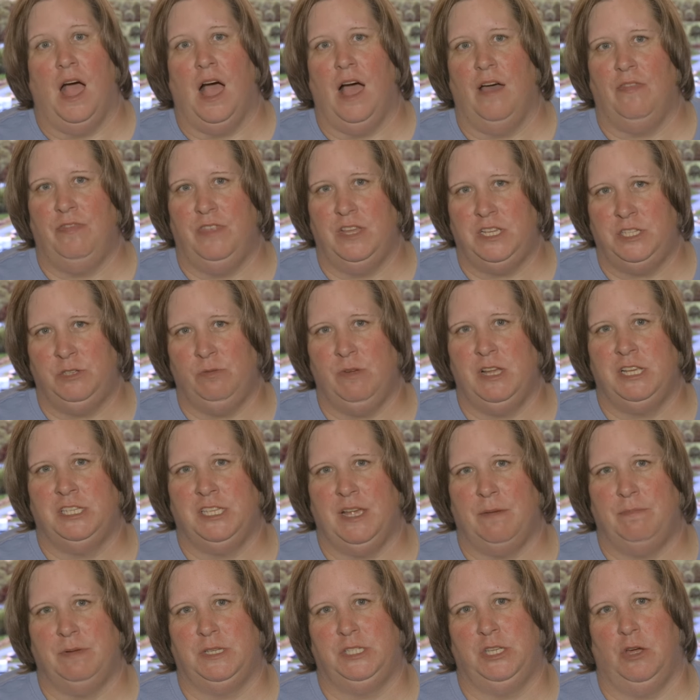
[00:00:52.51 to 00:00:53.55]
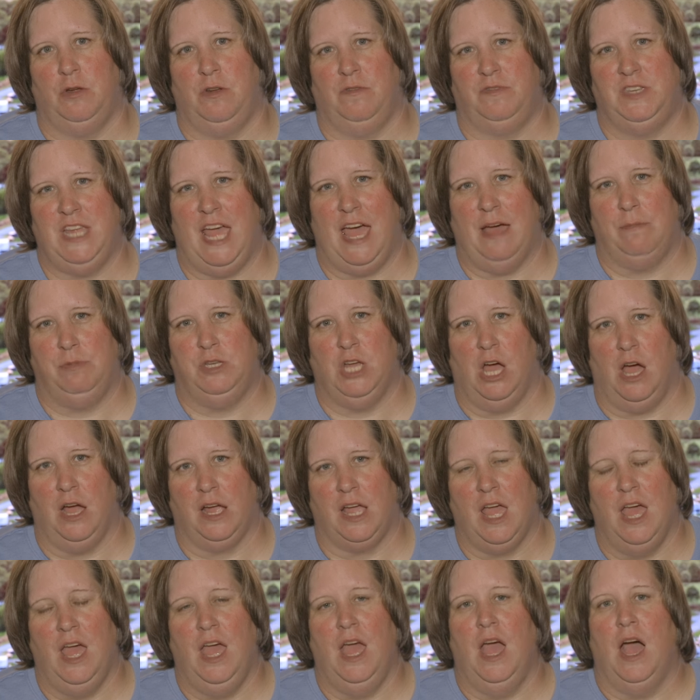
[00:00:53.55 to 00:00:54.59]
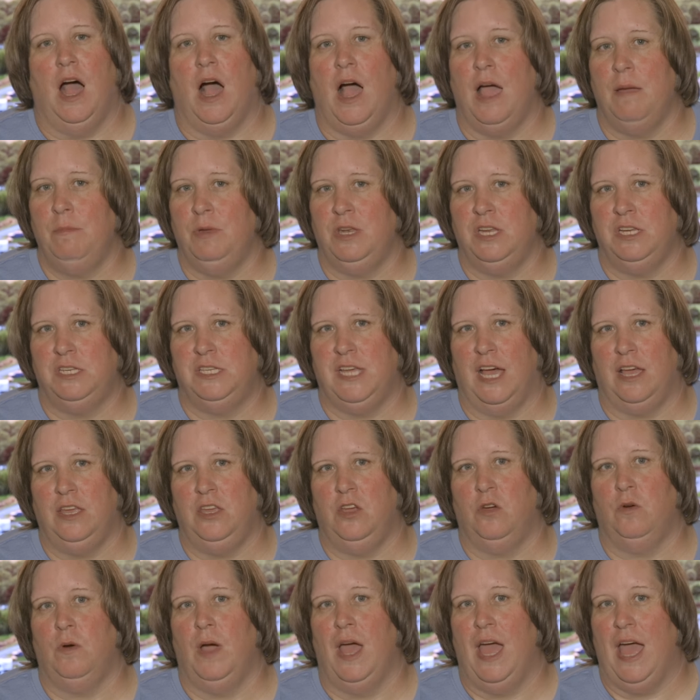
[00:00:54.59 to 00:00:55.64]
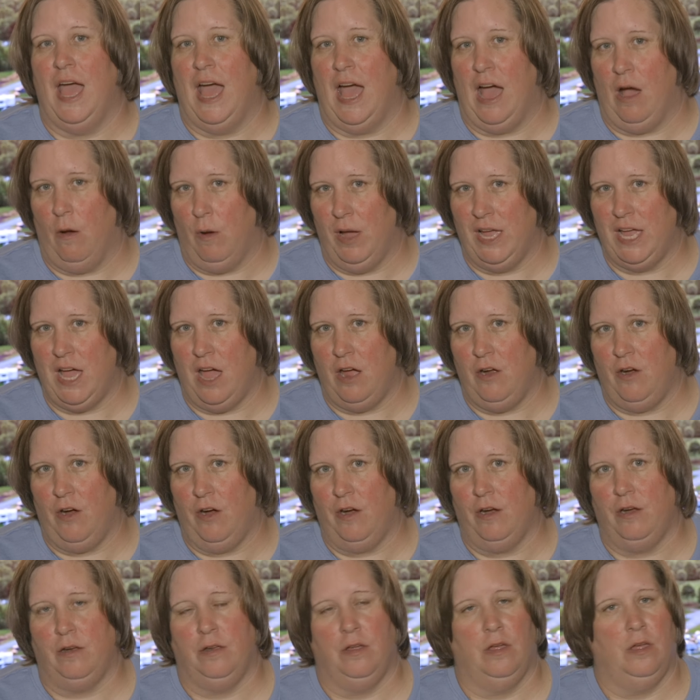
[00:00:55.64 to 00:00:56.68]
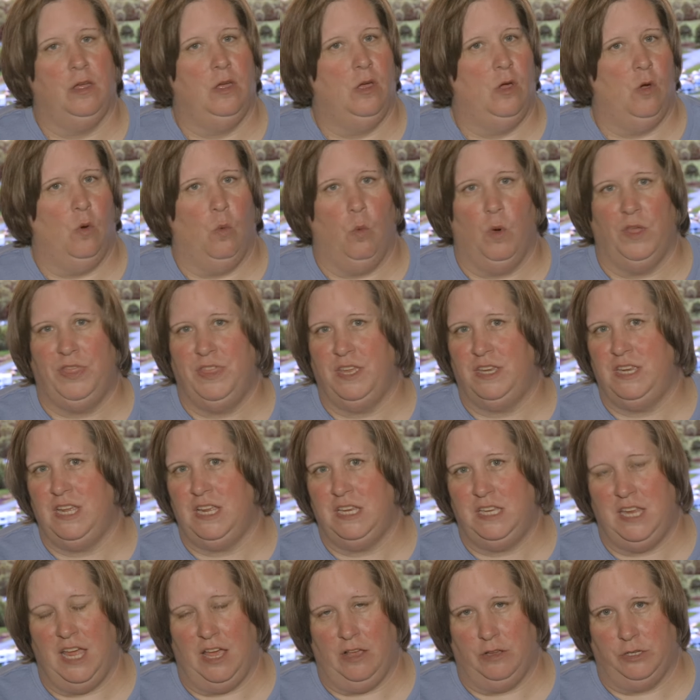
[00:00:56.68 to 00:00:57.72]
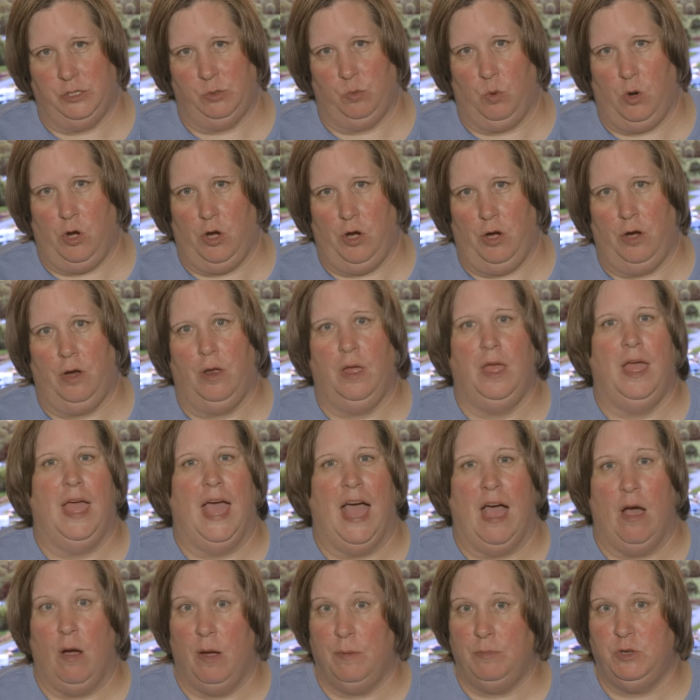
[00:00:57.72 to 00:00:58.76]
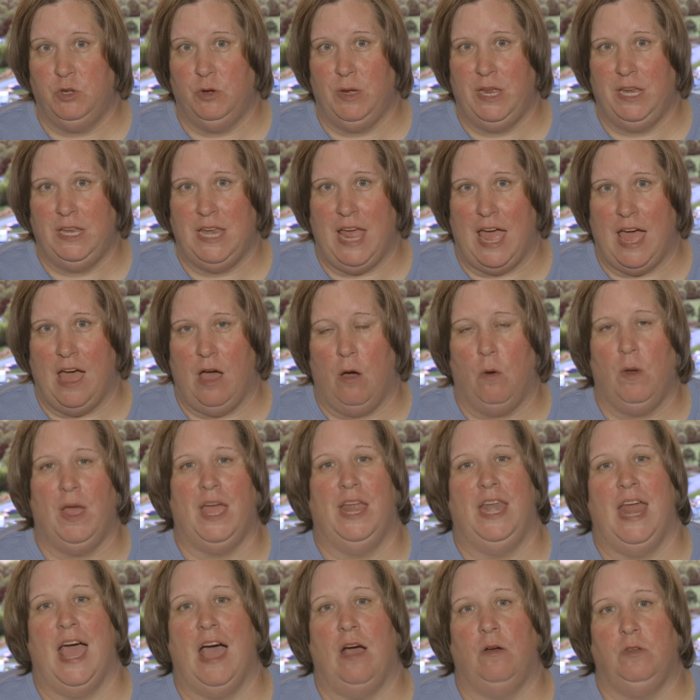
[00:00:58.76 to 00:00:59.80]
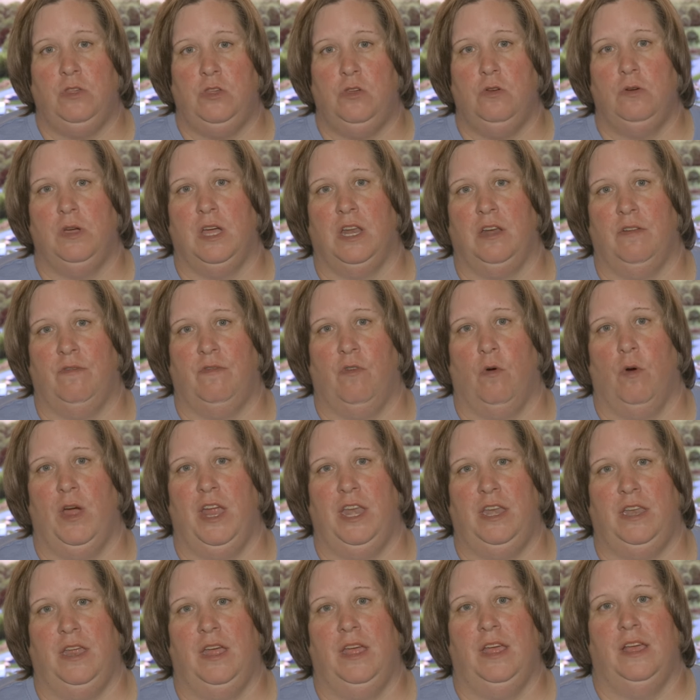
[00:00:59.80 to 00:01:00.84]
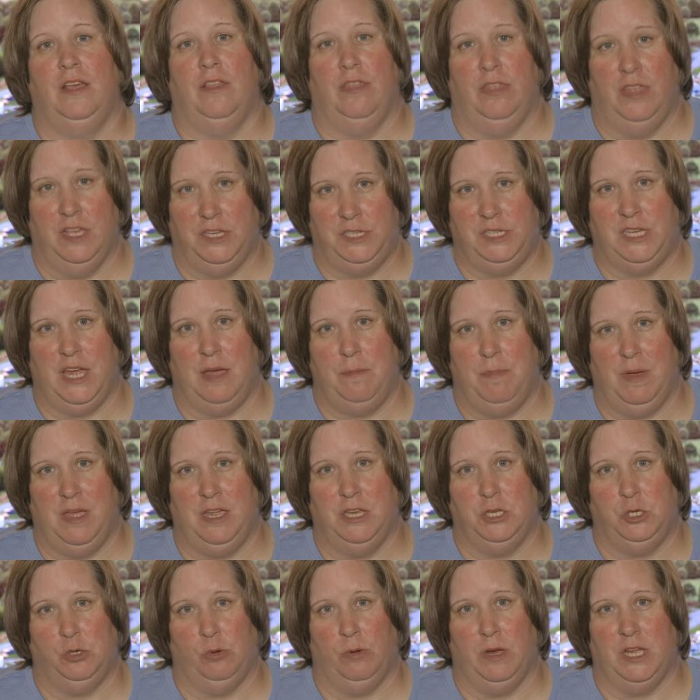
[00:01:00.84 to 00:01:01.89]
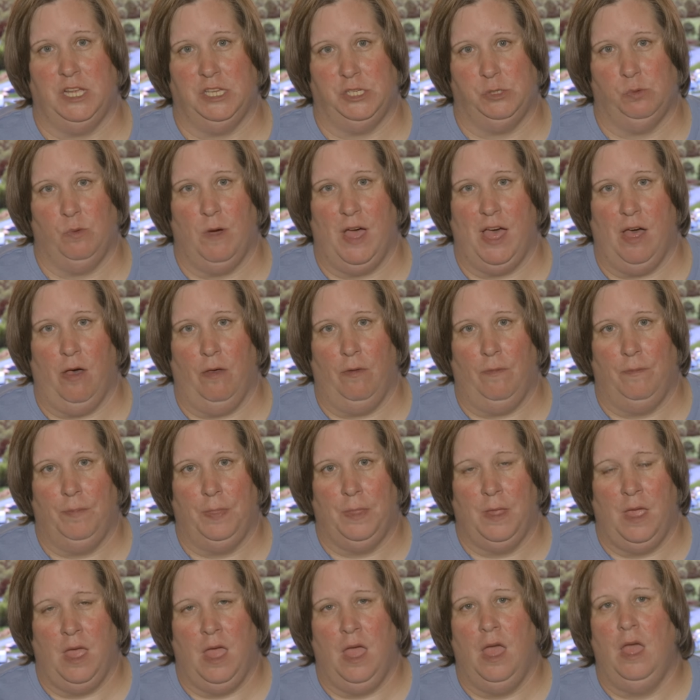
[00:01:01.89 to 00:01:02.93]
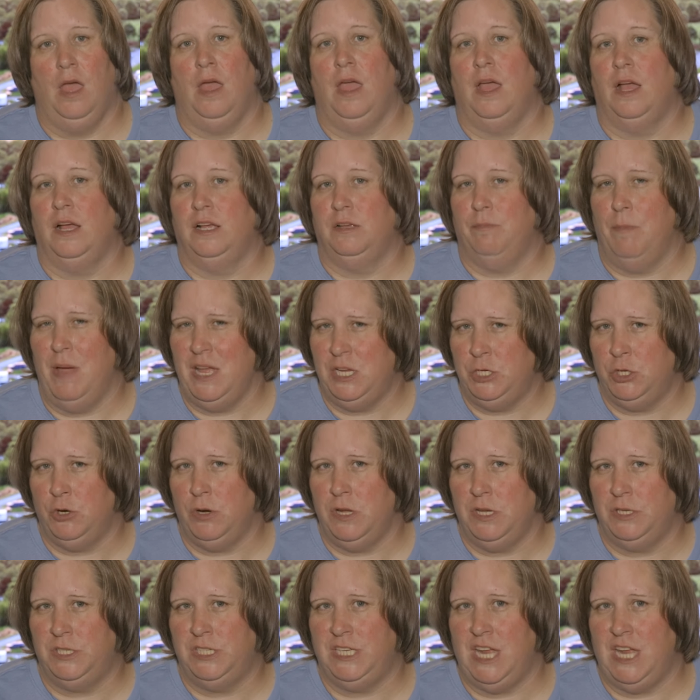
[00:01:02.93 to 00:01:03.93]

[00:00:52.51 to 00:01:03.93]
On this week's episode of Tab Talk, I'm going to tell you how I got hurt, what the details were, how I'm doing now, and how you can avoid this type of injury as well. Make sure you